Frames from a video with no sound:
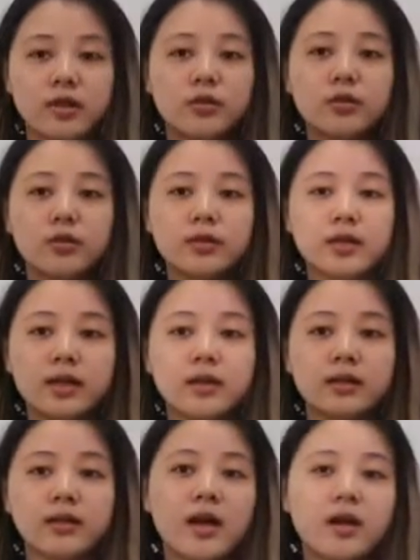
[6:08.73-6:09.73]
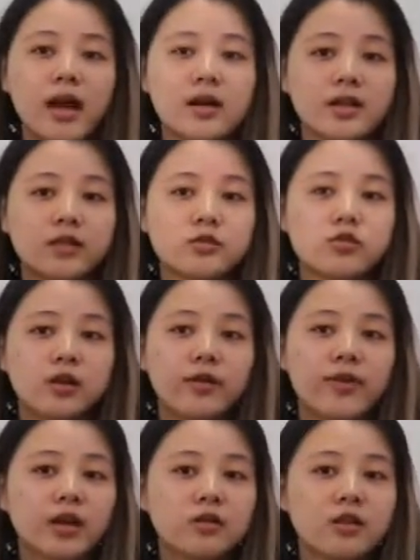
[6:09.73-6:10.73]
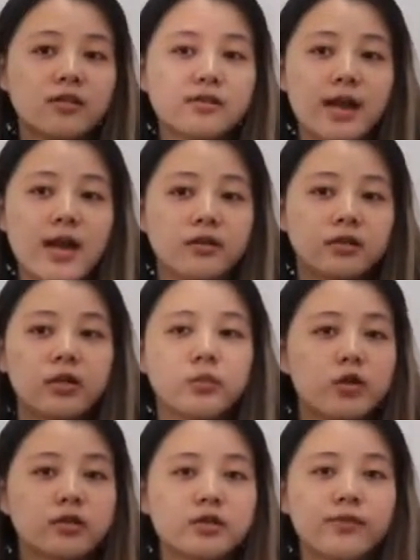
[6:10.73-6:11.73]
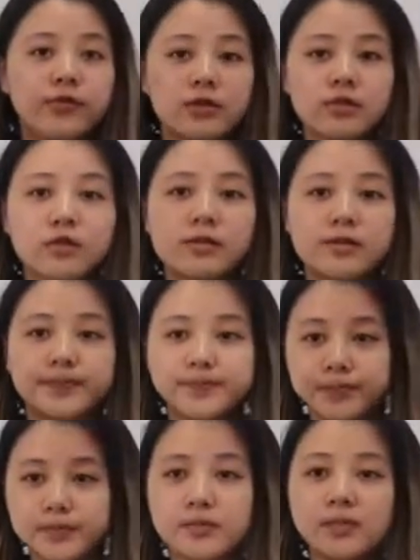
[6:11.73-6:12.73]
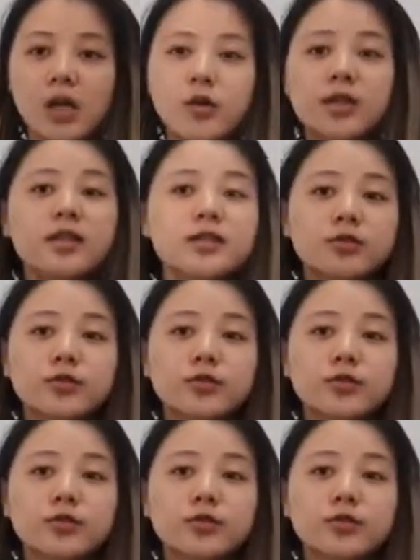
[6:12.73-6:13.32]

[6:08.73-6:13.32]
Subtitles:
including contextual factors and approach features. Related